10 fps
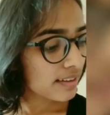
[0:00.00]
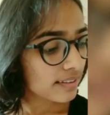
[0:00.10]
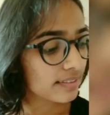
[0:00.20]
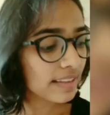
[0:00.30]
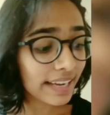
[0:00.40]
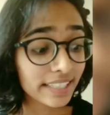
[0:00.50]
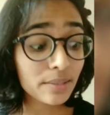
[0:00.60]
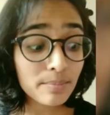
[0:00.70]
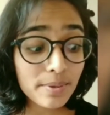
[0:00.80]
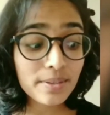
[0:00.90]

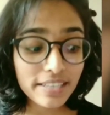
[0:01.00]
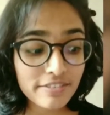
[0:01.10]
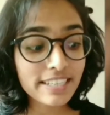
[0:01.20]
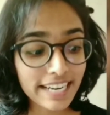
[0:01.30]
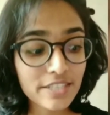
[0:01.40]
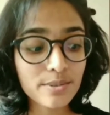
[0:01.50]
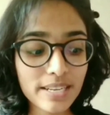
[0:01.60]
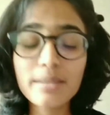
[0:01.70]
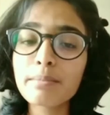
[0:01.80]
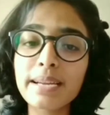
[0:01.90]
Ninth book I would like to
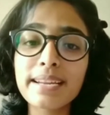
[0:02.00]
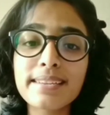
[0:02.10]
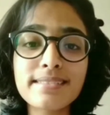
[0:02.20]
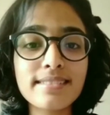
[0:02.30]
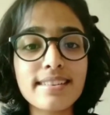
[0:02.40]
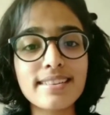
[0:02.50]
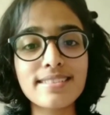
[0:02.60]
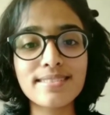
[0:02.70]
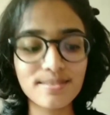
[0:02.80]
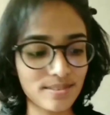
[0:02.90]
recommend
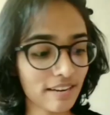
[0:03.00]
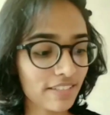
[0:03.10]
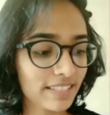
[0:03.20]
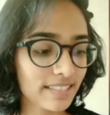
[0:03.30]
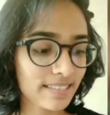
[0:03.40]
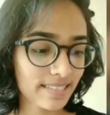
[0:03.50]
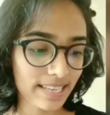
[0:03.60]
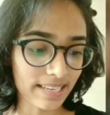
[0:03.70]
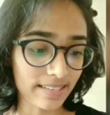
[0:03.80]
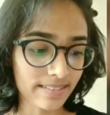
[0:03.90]
is Ravinder
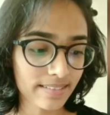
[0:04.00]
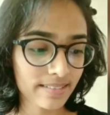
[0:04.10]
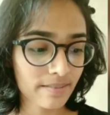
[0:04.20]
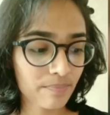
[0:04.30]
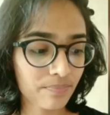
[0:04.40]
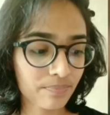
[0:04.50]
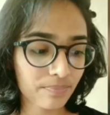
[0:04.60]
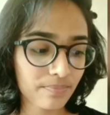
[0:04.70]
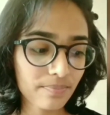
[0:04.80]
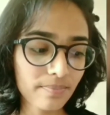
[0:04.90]
Singh's.
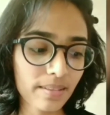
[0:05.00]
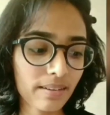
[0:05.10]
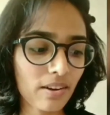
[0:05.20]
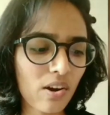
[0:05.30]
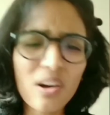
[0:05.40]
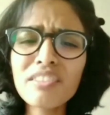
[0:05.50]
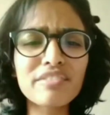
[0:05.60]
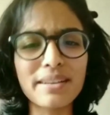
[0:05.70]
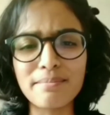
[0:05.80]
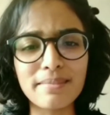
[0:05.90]
All
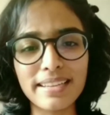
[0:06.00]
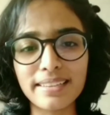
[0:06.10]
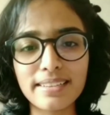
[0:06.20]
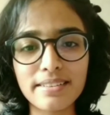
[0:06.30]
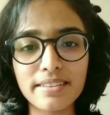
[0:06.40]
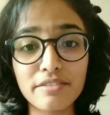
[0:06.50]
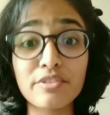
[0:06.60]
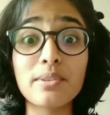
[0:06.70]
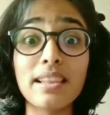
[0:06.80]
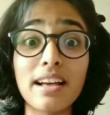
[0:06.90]
of them, like, if
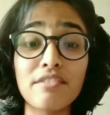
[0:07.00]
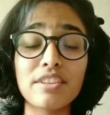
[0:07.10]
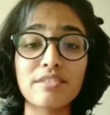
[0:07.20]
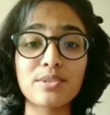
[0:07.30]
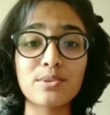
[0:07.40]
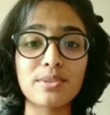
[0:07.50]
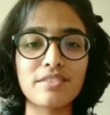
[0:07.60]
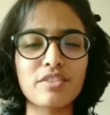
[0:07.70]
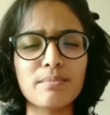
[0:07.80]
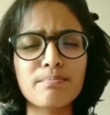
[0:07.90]
you love love story,
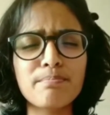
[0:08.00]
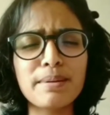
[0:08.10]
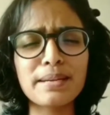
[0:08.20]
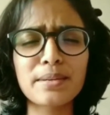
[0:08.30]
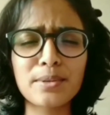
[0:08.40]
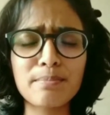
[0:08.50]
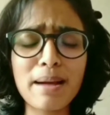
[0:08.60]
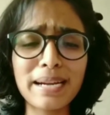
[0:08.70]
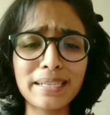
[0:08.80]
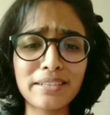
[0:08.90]
if you're a big
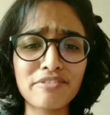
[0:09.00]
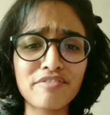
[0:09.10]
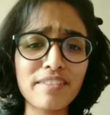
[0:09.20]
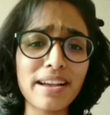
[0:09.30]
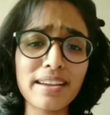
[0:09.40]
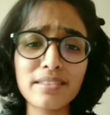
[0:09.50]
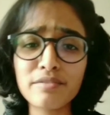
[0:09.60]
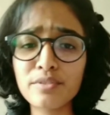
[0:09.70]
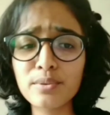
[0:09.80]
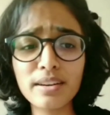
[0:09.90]
romantic fan,
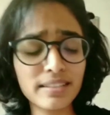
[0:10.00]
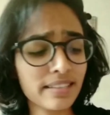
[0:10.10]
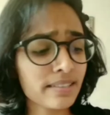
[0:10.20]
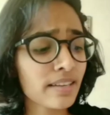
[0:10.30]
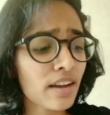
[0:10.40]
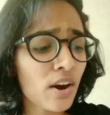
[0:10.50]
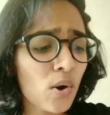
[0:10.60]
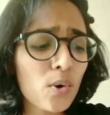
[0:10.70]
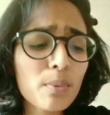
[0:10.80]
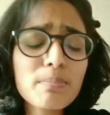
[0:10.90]
if you are that
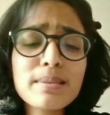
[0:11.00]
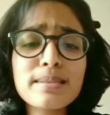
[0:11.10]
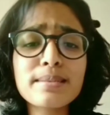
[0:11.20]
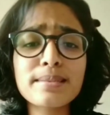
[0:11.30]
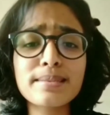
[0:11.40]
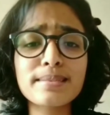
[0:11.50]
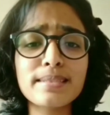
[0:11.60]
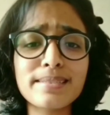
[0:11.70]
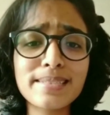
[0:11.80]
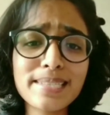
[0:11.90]
hopeless
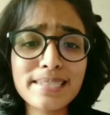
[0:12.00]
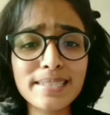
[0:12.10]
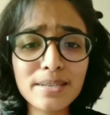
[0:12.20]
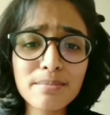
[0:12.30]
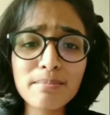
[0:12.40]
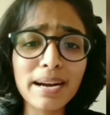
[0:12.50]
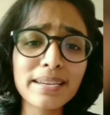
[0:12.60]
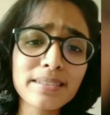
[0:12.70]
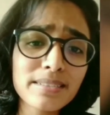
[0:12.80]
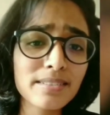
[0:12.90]
secret
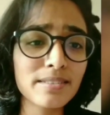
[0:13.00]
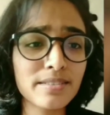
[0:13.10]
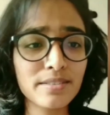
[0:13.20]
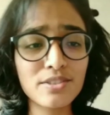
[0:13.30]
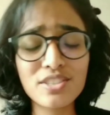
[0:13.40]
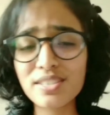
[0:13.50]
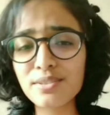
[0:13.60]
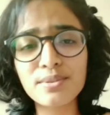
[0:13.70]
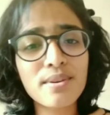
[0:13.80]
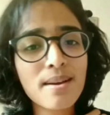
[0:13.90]
admirer, or you're just
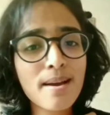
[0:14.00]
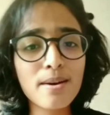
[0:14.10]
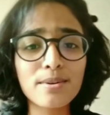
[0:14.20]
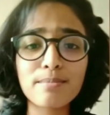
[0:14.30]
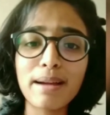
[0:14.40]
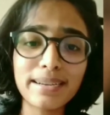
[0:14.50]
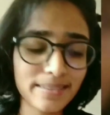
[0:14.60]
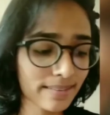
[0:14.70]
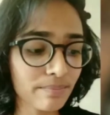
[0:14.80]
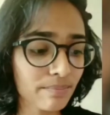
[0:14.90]
into
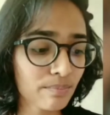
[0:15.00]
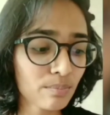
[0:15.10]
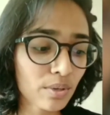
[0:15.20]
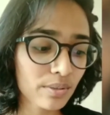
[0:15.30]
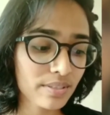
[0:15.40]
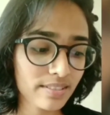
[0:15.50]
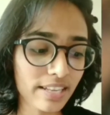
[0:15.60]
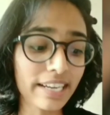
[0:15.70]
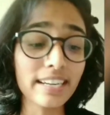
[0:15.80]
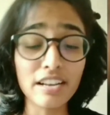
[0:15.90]
romantic books
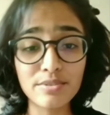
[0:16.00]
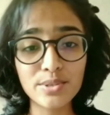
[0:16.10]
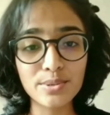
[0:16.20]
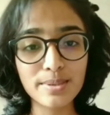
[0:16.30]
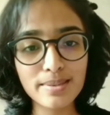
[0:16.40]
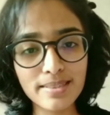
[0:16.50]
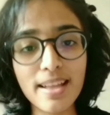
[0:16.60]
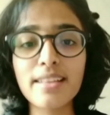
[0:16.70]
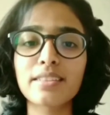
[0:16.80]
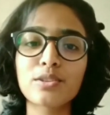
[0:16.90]
and love stories,
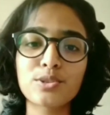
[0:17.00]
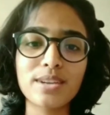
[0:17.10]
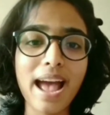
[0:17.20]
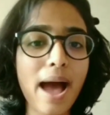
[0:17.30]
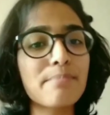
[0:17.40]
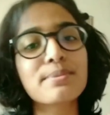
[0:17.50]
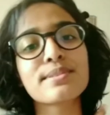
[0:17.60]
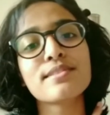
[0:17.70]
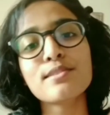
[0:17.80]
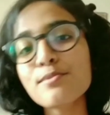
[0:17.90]
then you should
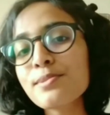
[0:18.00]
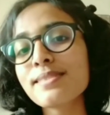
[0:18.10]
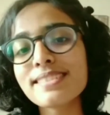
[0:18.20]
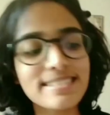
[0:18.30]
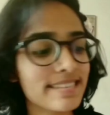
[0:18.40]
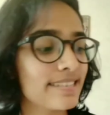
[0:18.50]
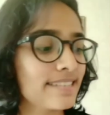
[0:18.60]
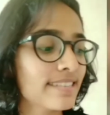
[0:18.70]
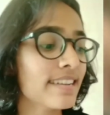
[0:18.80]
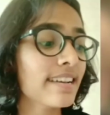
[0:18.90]
absolutely read
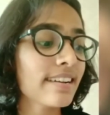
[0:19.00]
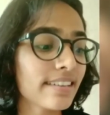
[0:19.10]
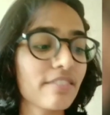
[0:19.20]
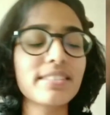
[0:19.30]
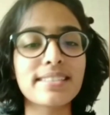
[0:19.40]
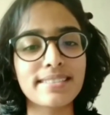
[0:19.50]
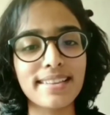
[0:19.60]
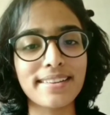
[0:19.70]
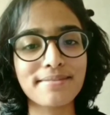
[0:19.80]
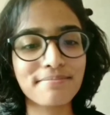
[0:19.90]
Ravinder
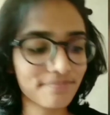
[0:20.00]
Singh.